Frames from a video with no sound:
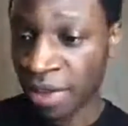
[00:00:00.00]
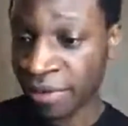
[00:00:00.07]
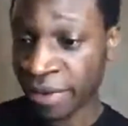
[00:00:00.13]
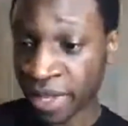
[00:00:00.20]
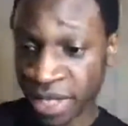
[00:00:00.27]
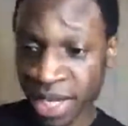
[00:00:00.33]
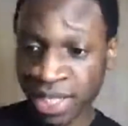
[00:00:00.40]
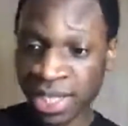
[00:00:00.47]

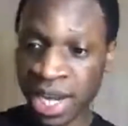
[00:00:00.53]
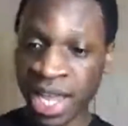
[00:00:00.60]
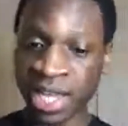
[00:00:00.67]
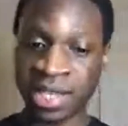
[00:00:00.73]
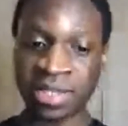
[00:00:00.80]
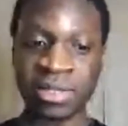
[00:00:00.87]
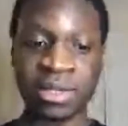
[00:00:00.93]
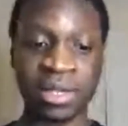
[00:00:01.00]
I think that
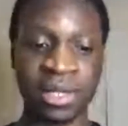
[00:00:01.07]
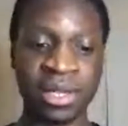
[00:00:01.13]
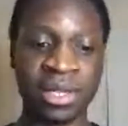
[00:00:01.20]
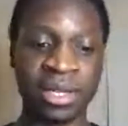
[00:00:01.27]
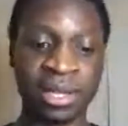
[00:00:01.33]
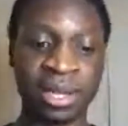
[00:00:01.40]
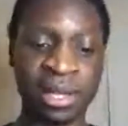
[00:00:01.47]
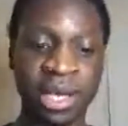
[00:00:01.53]
like
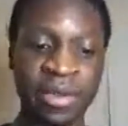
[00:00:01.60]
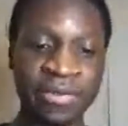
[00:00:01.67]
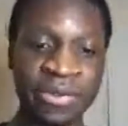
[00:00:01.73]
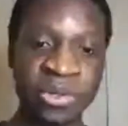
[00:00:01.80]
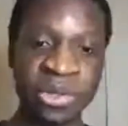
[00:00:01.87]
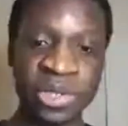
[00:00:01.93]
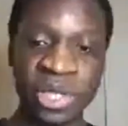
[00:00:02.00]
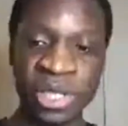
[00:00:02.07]

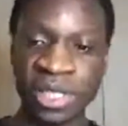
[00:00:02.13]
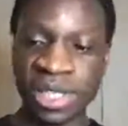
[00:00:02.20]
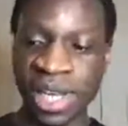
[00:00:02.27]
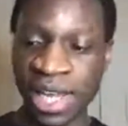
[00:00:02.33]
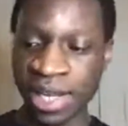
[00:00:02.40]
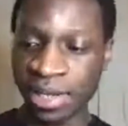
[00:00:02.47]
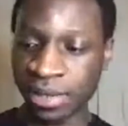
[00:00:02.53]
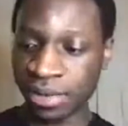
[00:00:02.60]
if you
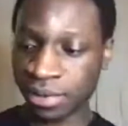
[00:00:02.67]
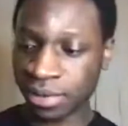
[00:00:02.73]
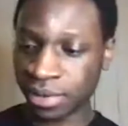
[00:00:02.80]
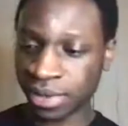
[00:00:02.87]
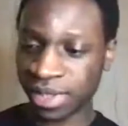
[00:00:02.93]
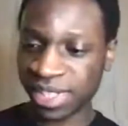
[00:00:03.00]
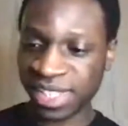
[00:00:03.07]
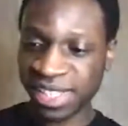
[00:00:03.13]
just like
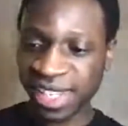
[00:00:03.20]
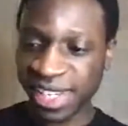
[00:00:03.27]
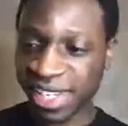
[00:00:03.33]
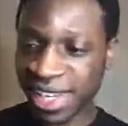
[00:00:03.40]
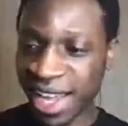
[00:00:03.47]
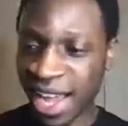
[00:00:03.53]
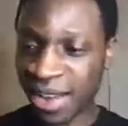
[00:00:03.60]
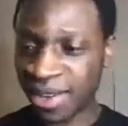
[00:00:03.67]

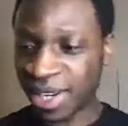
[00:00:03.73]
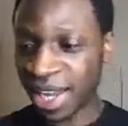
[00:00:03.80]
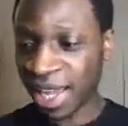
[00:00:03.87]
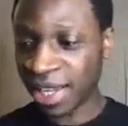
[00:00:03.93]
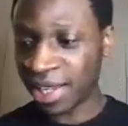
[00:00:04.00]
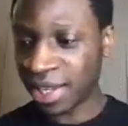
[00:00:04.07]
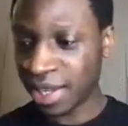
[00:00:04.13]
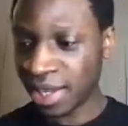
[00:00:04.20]
sit down
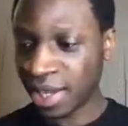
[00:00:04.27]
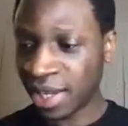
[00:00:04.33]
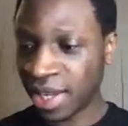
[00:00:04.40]
like